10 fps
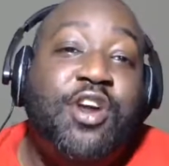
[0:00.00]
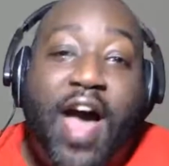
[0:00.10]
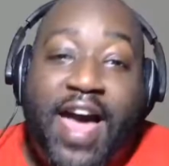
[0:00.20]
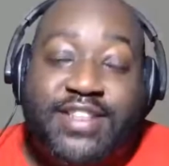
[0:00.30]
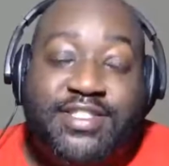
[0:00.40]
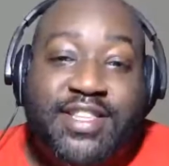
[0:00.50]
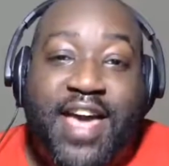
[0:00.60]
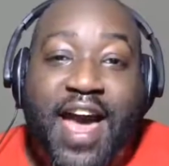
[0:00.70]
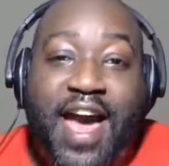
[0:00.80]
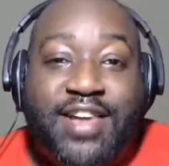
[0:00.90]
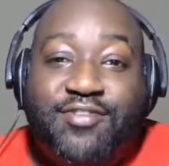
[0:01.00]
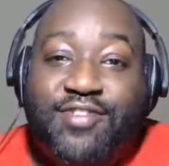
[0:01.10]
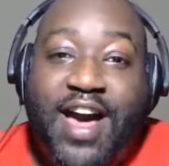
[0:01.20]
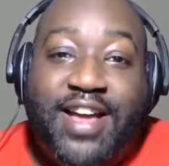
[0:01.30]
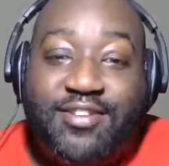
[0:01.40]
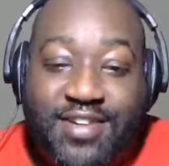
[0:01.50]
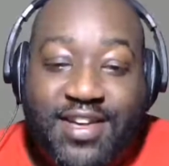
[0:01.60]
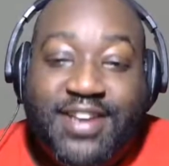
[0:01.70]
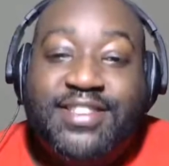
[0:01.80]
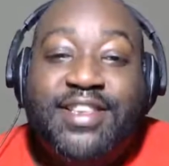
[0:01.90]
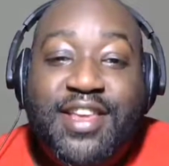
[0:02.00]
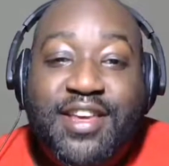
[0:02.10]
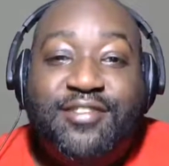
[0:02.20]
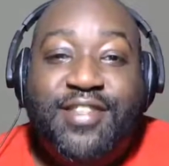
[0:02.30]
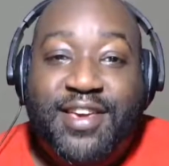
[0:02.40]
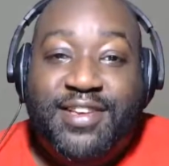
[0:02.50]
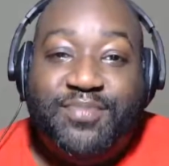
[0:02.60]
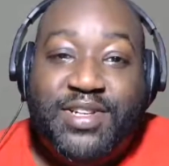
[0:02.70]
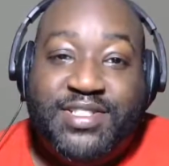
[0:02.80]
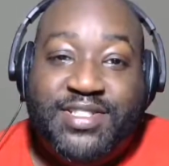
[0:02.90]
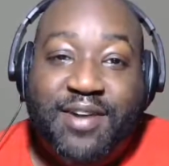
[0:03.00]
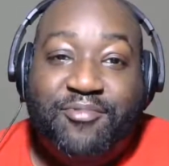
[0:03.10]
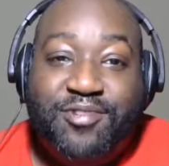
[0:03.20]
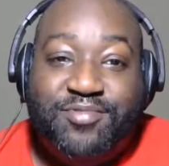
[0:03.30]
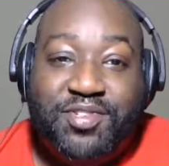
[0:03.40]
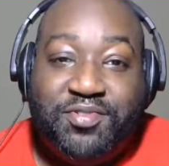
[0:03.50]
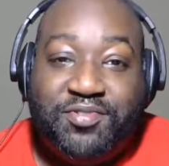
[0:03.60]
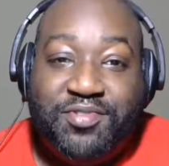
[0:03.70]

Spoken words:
actually, I don't cuss nearly as much as I want to.